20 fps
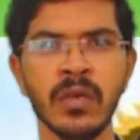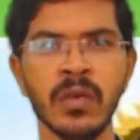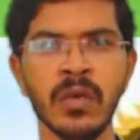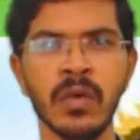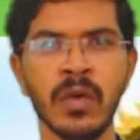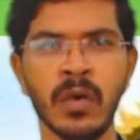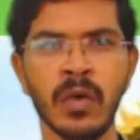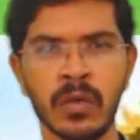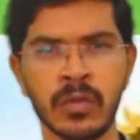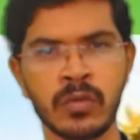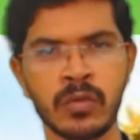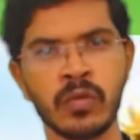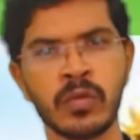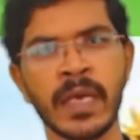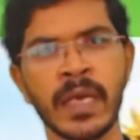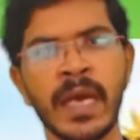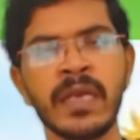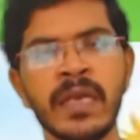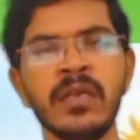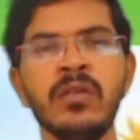to
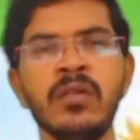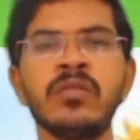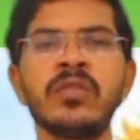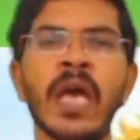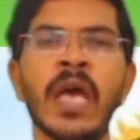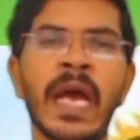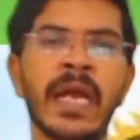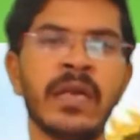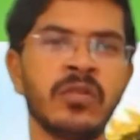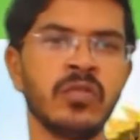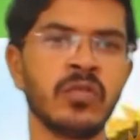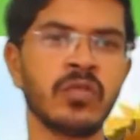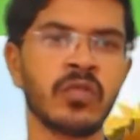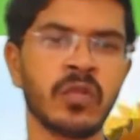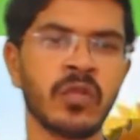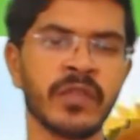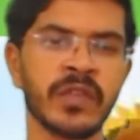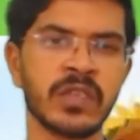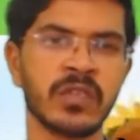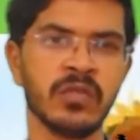carry out the
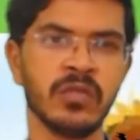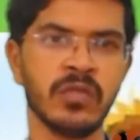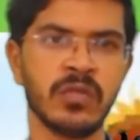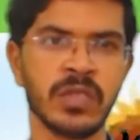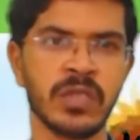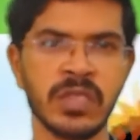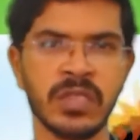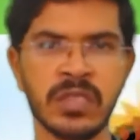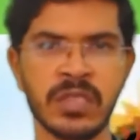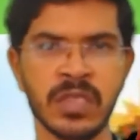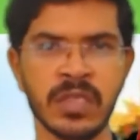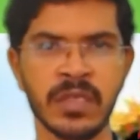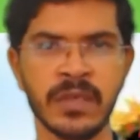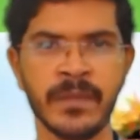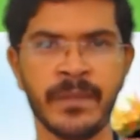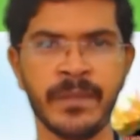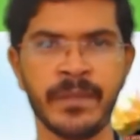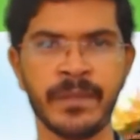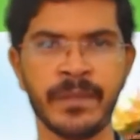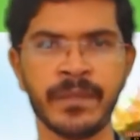autotrophic nutrition
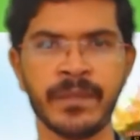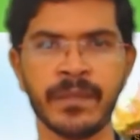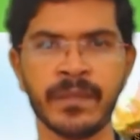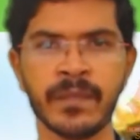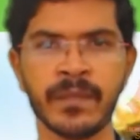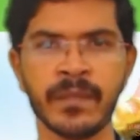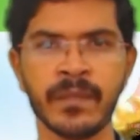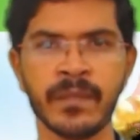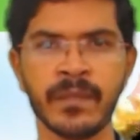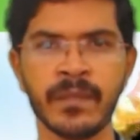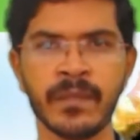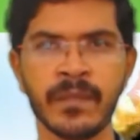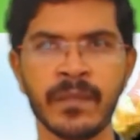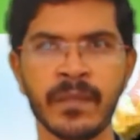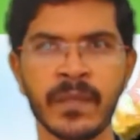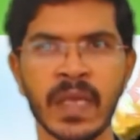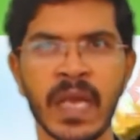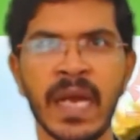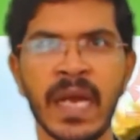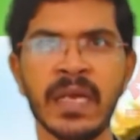
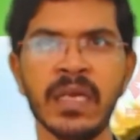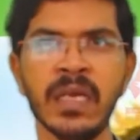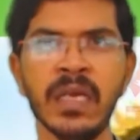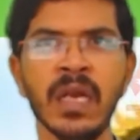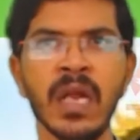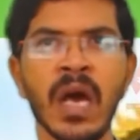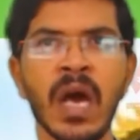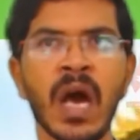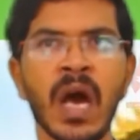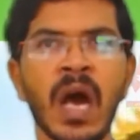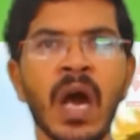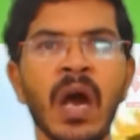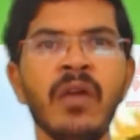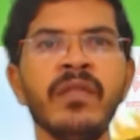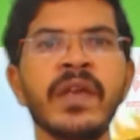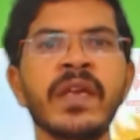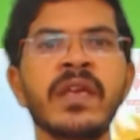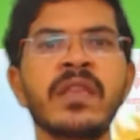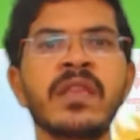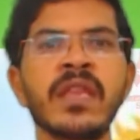and how
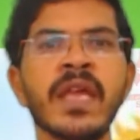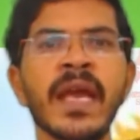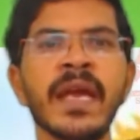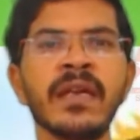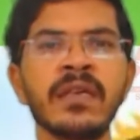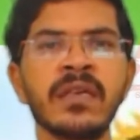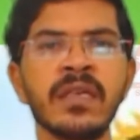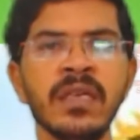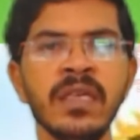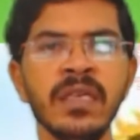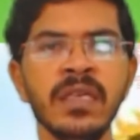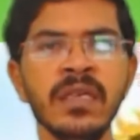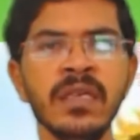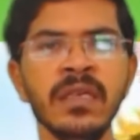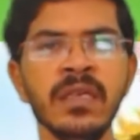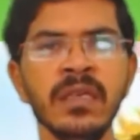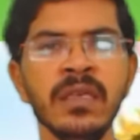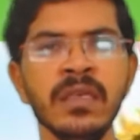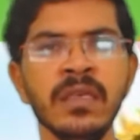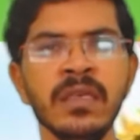exactly
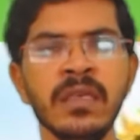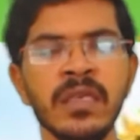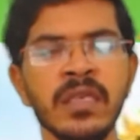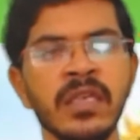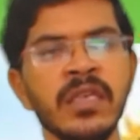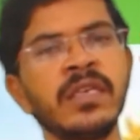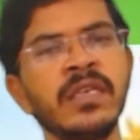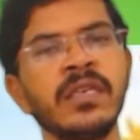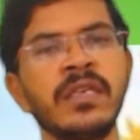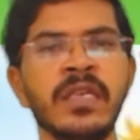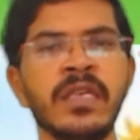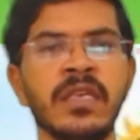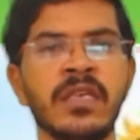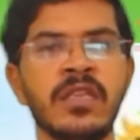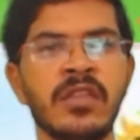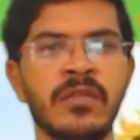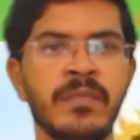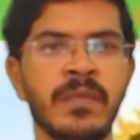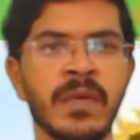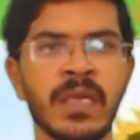it
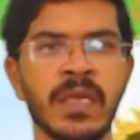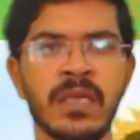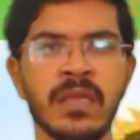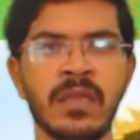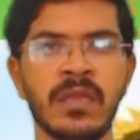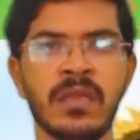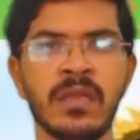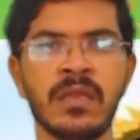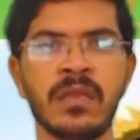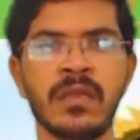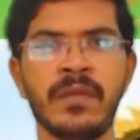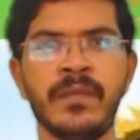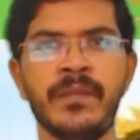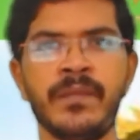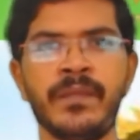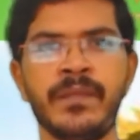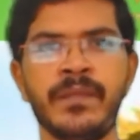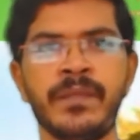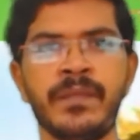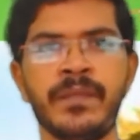takes place
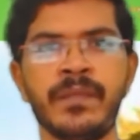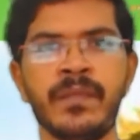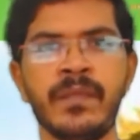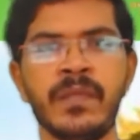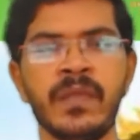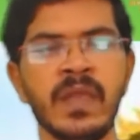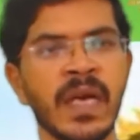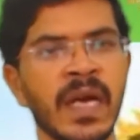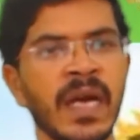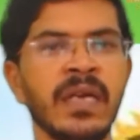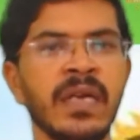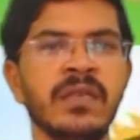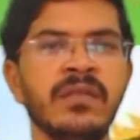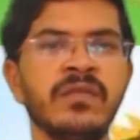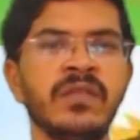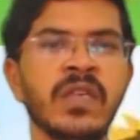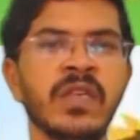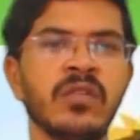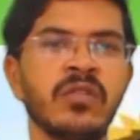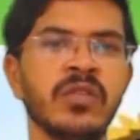that
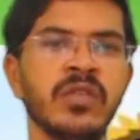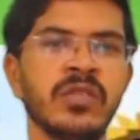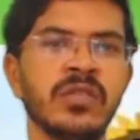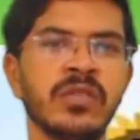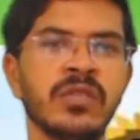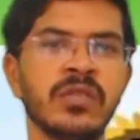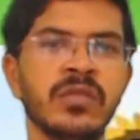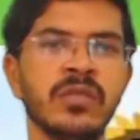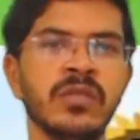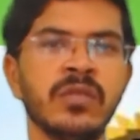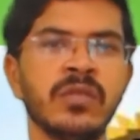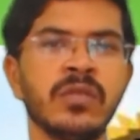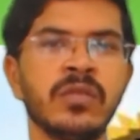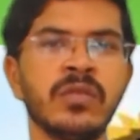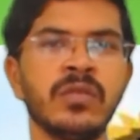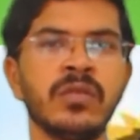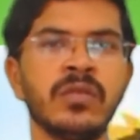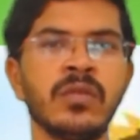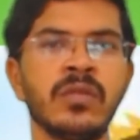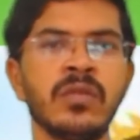we are going to
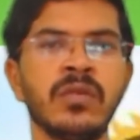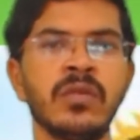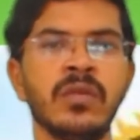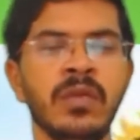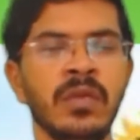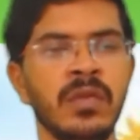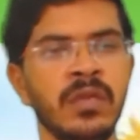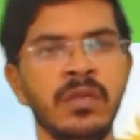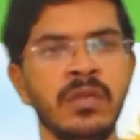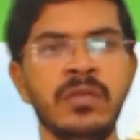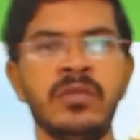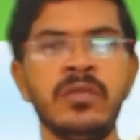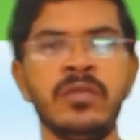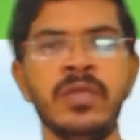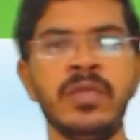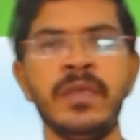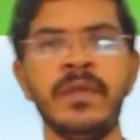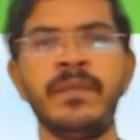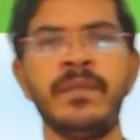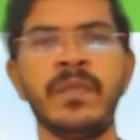learn
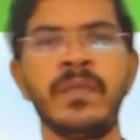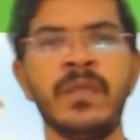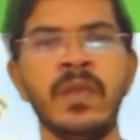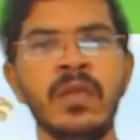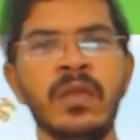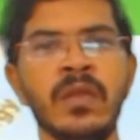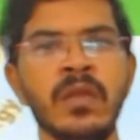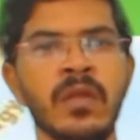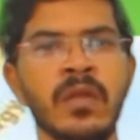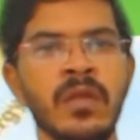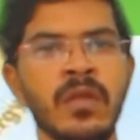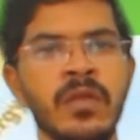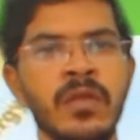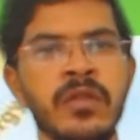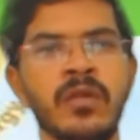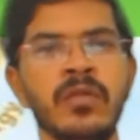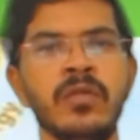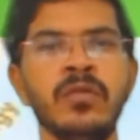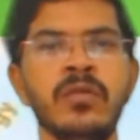today. So,